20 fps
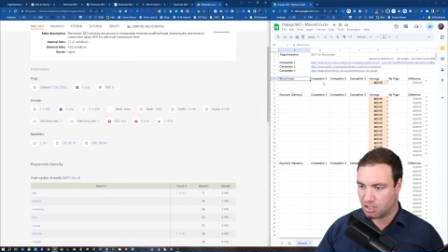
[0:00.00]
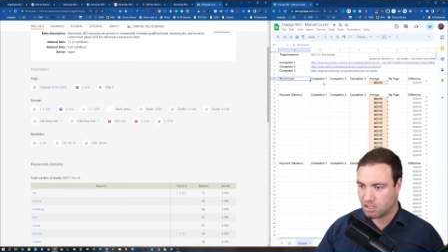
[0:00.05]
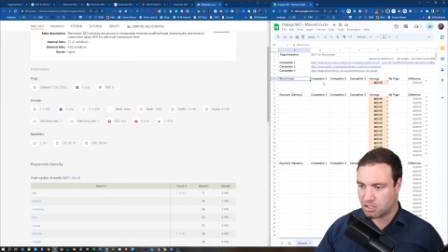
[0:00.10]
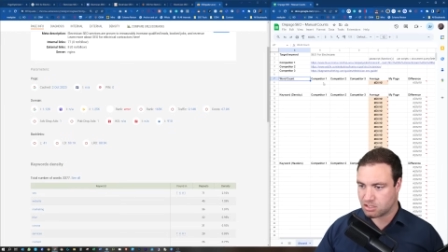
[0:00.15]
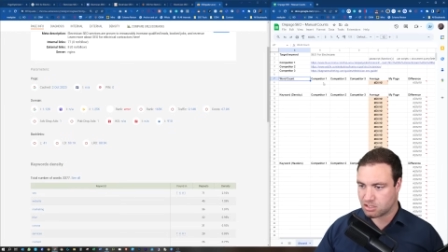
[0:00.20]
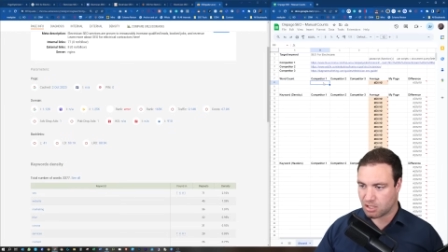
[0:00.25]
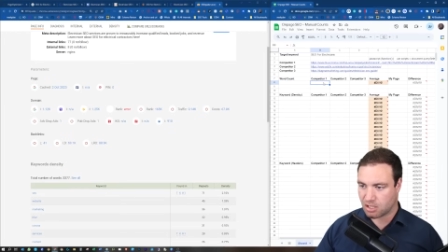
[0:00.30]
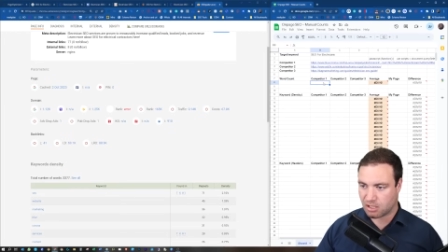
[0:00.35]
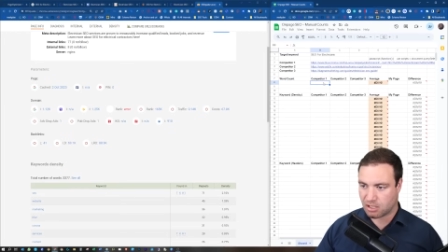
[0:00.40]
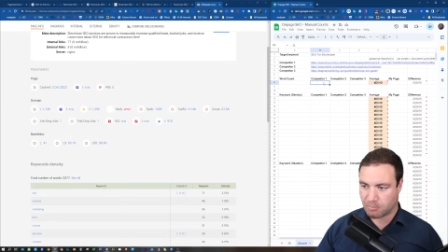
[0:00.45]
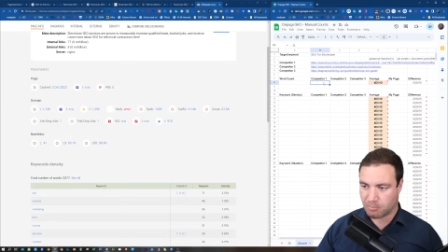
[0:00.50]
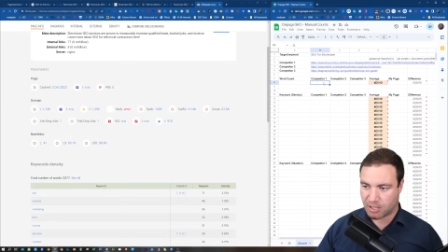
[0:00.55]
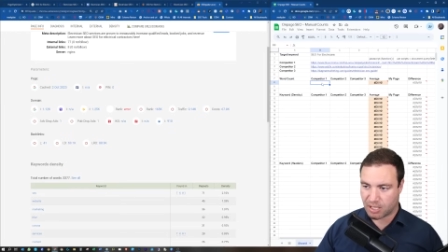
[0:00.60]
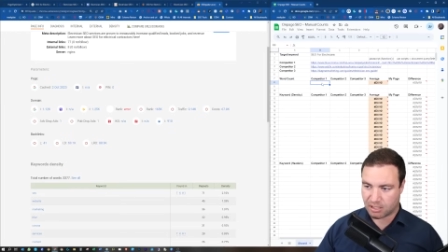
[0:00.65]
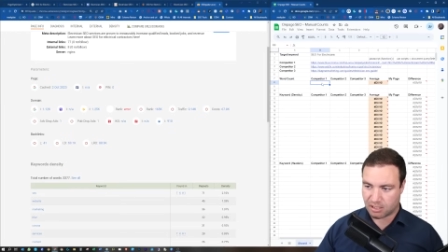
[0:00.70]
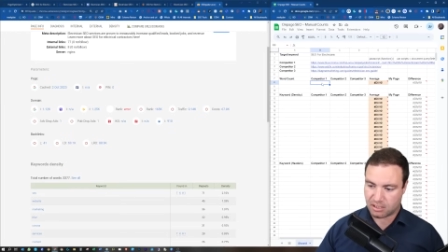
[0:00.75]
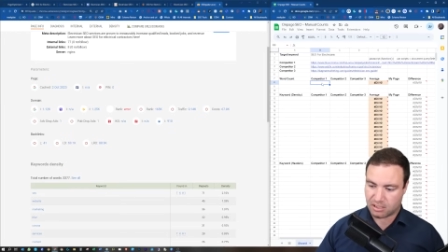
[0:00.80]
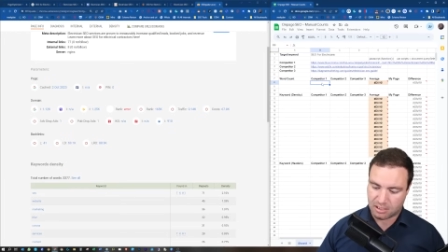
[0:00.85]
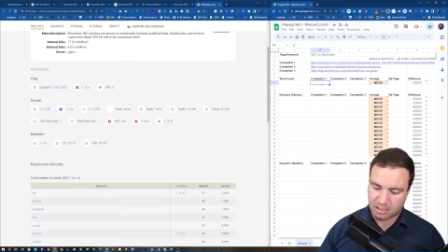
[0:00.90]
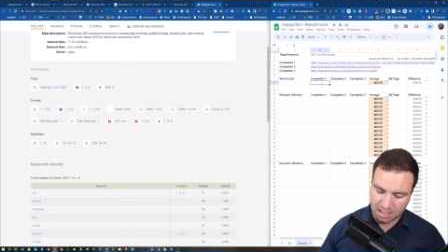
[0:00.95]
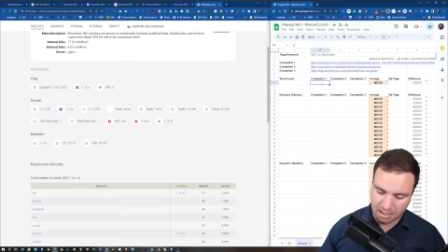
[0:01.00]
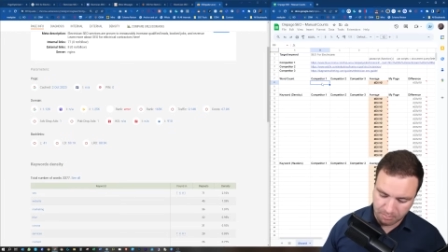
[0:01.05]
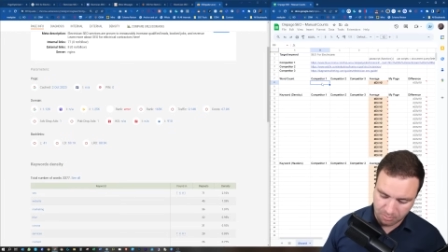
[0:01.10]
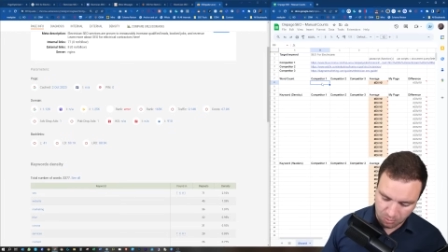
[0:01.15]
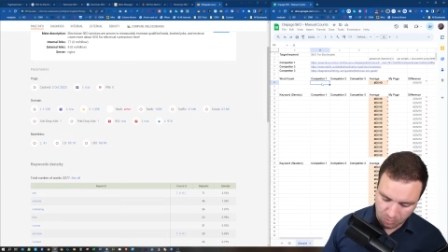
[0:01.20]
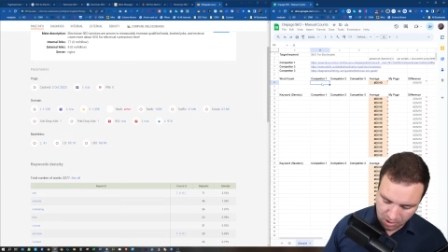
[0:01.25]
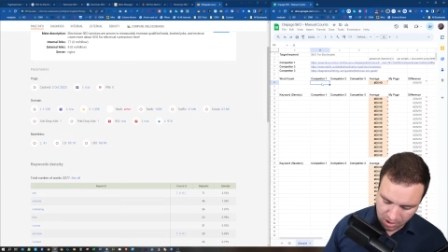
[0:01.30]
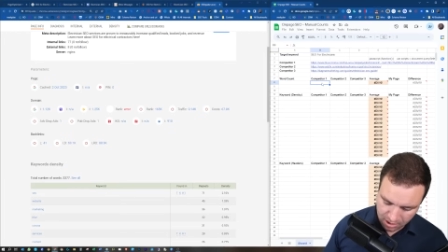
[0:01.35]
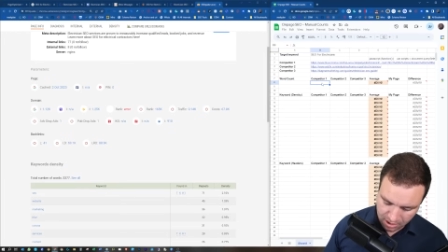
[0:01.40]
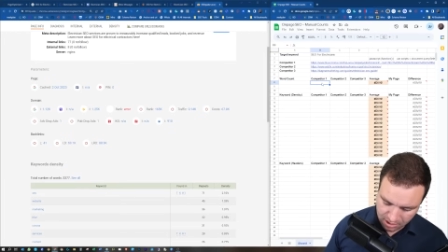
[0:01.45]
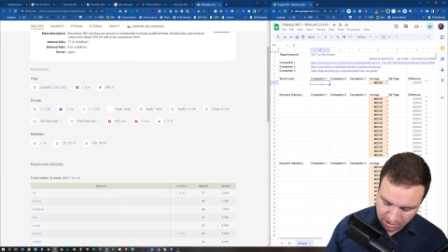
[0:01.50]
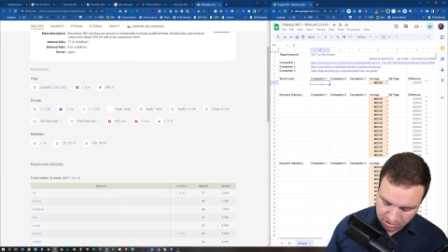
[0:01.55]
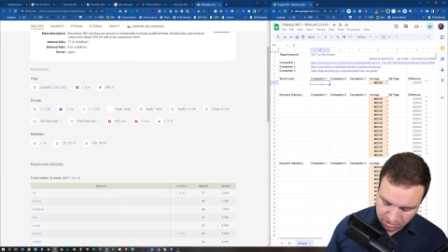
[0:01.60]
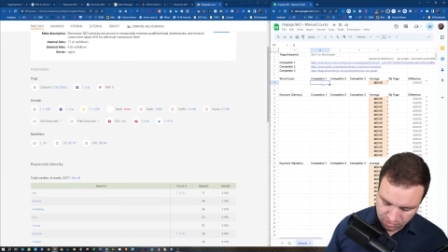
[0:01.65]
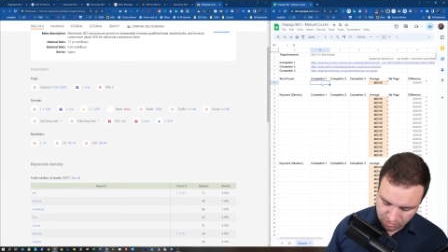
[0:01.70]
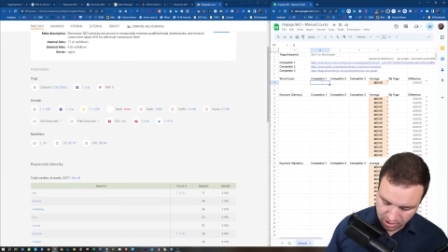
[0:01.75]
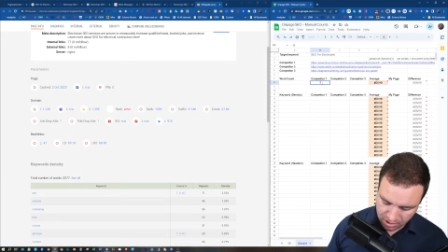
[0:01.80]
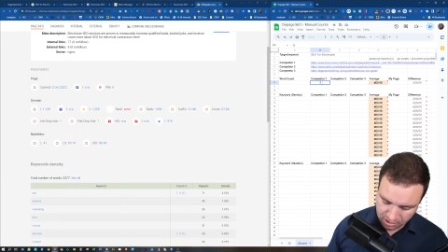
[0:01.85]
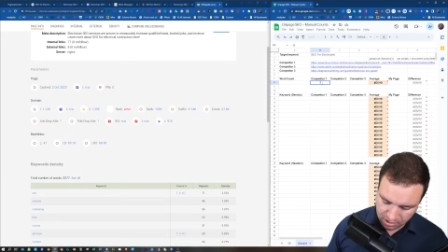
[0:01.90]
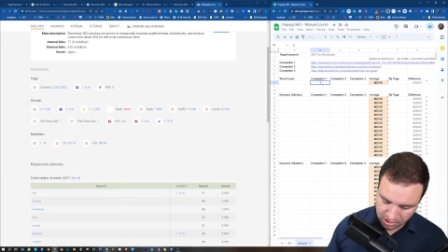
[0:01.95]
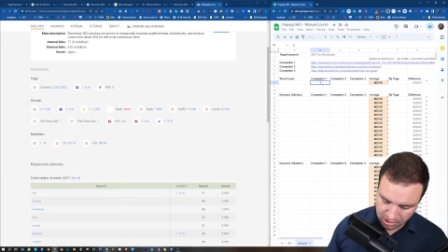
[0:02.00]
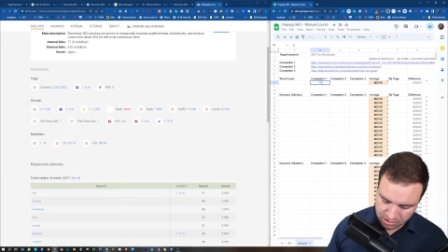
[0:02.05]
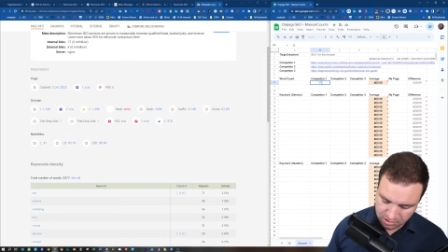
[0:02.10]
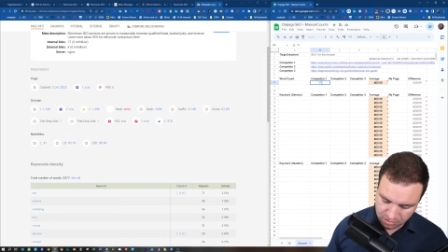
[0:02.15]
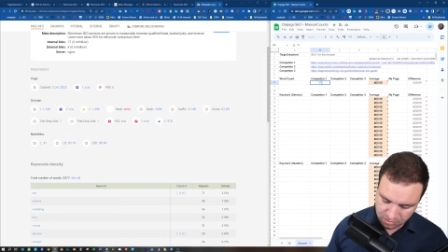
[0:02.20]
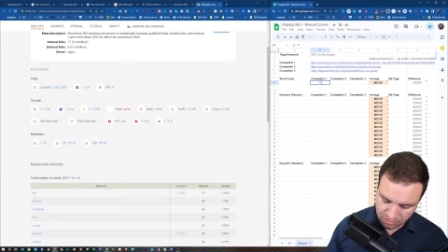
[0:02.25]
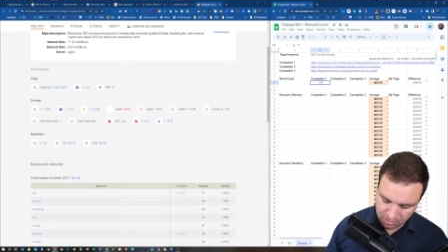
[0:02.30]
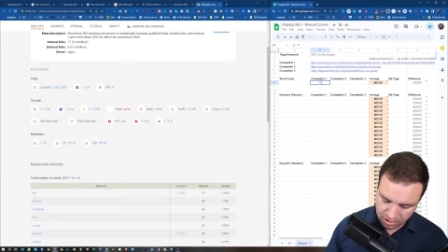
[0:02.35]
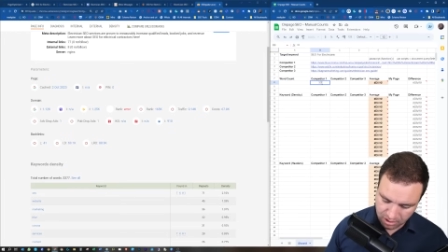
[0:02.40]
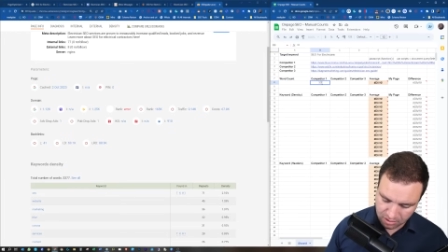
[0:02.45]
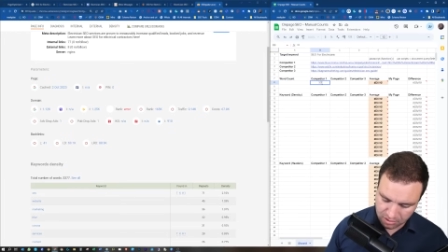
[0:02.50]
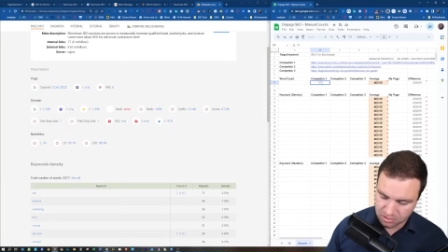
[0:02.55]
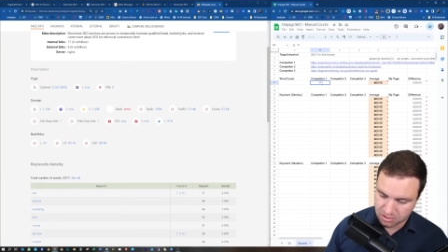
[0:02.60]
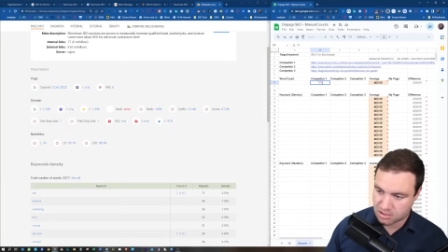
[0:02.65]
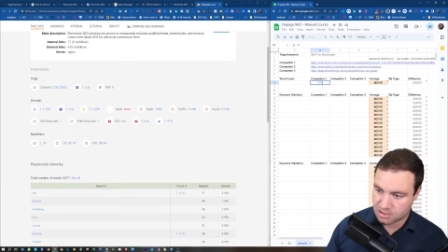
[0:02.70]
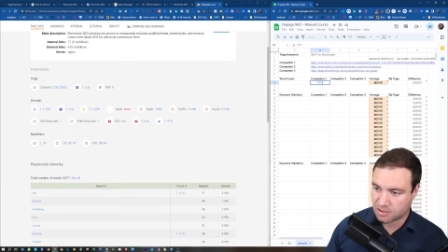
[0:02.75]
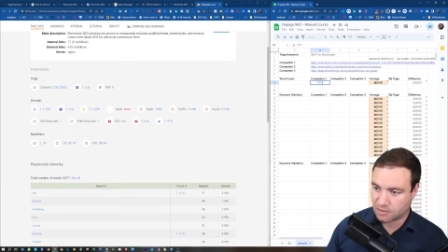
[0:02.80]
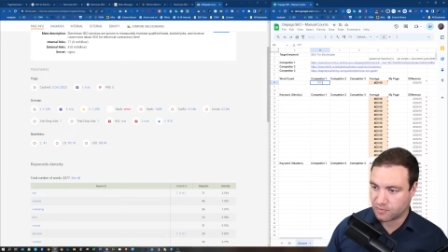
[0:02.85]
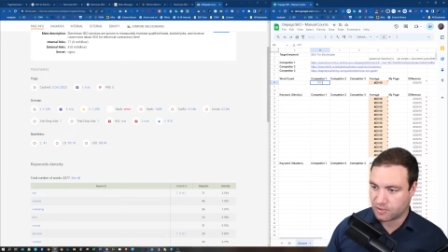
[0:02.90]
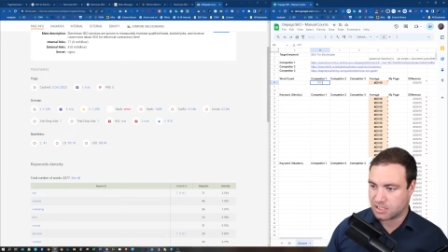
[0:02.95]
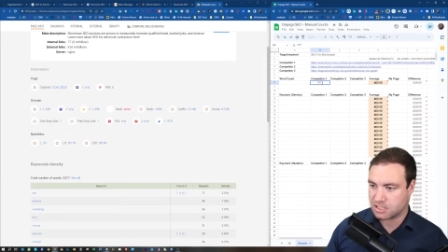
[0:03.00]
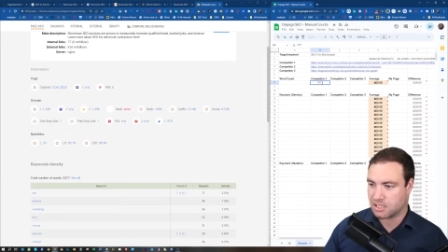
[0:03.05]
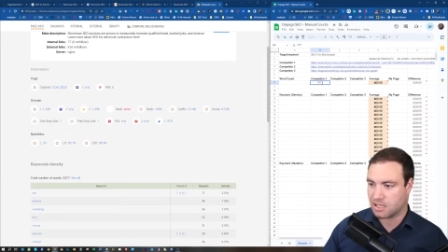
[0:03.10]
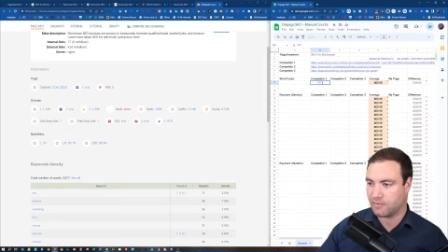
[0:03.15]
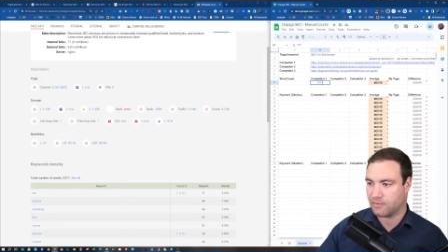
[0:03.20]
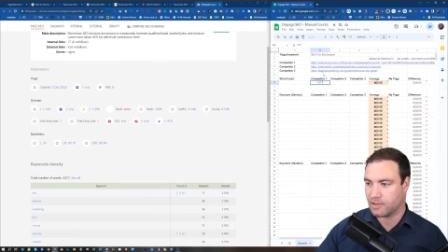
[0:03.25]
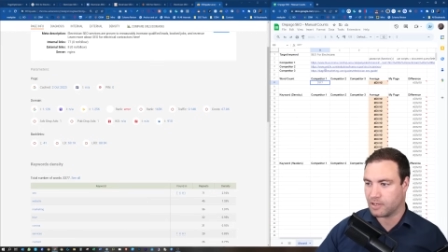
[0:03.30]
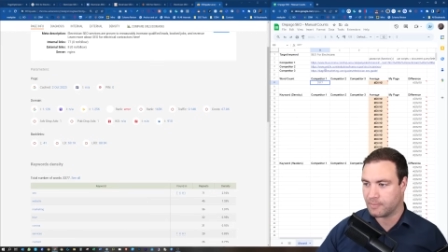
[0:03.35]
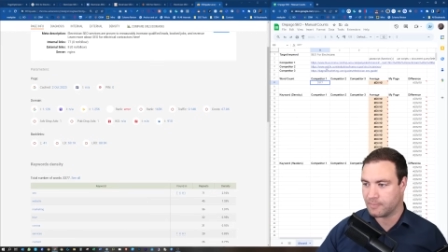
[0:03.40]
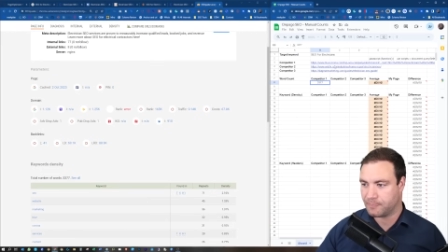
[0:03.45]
So competitor number one has 3,377.